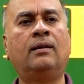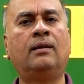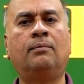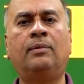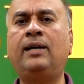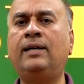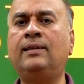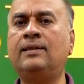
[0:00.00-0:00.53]

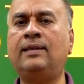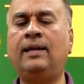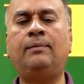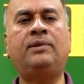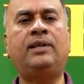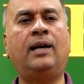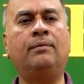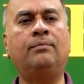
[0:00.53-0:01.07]
but at the
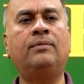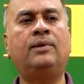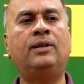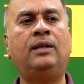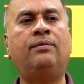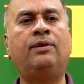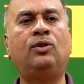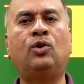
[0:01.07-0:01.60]
same time,
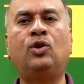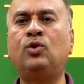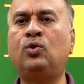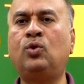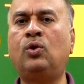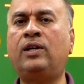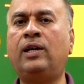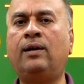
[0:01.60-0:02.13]
even though you
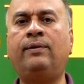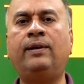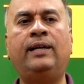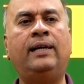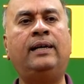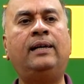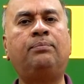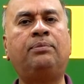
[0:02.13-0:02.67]
don't have an
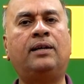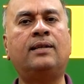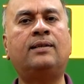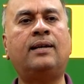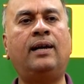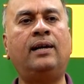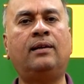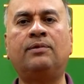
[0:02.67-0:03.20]
in-depth
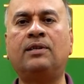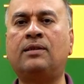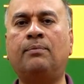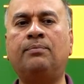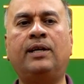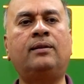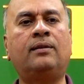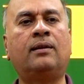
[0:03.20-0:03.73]
understanding of the
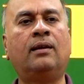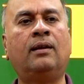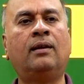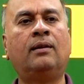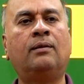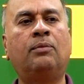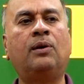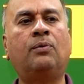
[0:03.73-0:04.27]
subject,
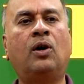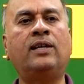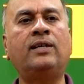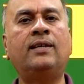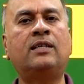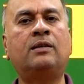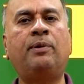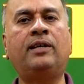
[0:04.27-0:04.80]
but what is
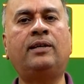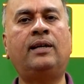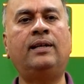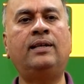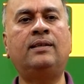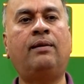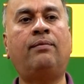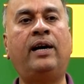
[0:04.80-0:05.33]
expected
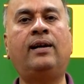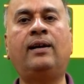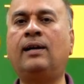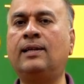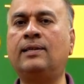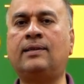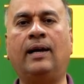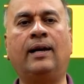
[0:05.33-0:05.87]
is a wider
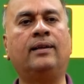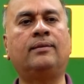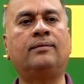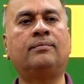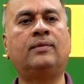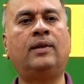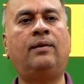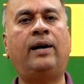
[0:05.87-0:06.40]
understanding.
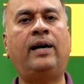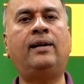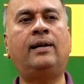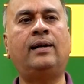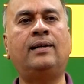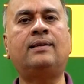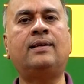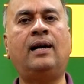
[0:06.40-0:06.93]
A wider
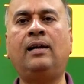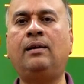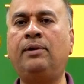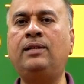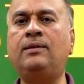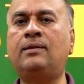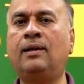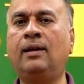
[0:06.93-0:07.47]
understanding
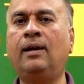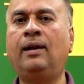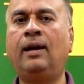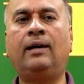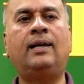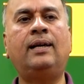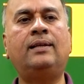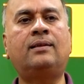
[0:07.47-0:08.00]
means
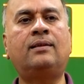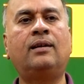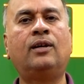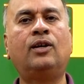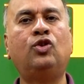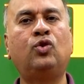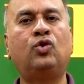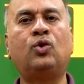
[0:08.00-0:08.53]
at least
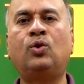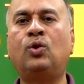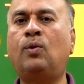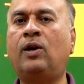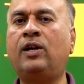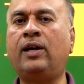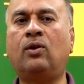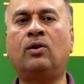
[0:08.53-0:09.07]
you should know
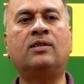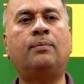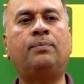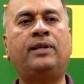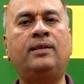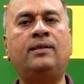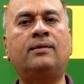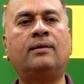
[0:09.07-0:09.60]
what a concept
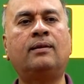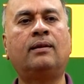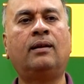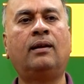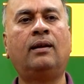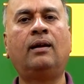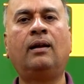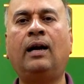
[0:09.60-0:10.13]
is
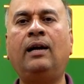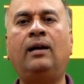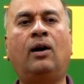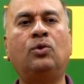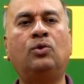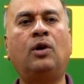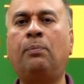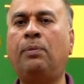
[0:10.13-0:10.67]
and how
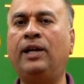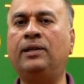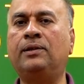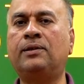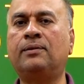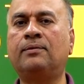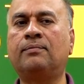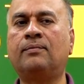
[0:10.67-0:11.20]
to apply
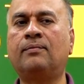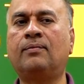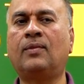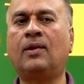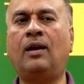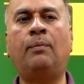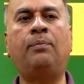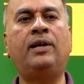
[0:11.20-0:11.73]
it.
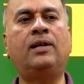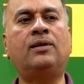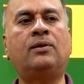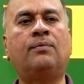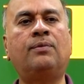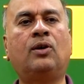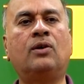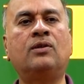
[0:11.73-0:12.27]
Application
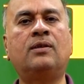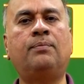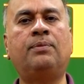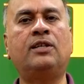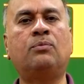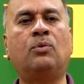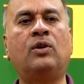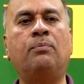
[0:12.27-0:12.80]
of the concept
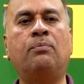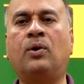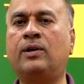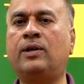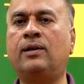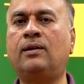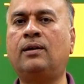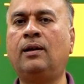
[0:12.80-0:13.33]
is more
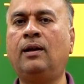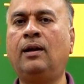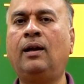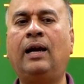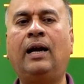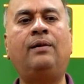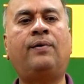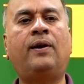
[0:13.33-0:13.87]
important.
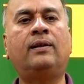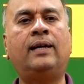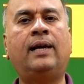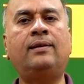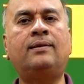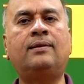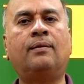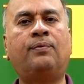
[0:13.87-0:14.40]
And for
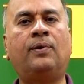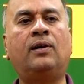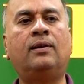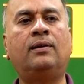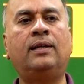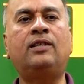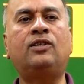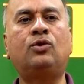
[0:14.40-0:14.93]

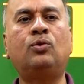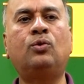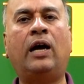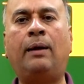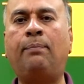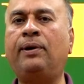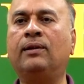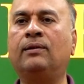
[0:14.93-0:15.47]
this to
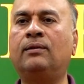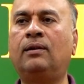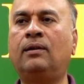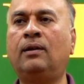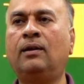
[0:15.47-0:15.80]
happen,